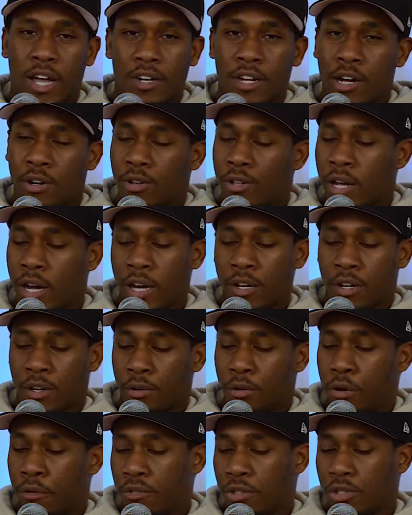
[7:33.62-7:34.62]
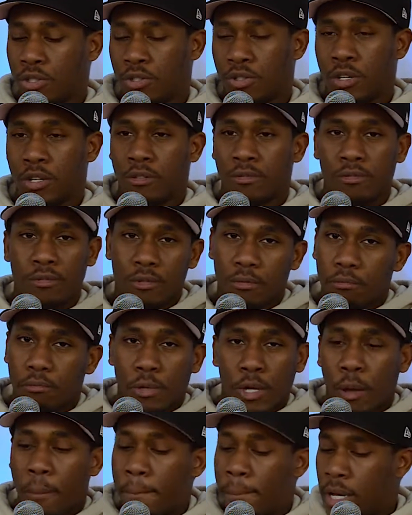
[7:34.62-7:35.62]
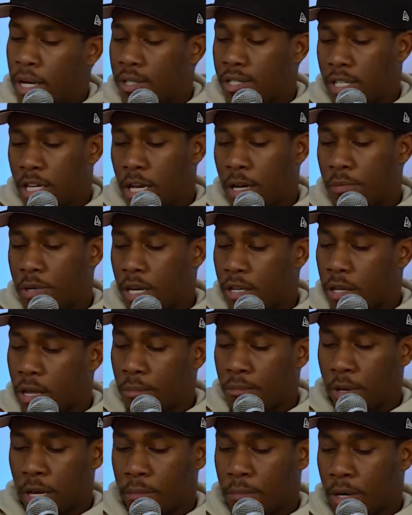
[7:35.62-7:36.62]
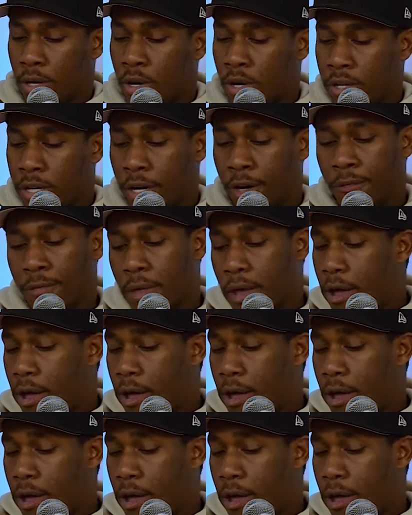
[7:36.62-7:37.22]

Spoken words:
down the line. I don't know if they're just going to be a big team, keep their big men on there.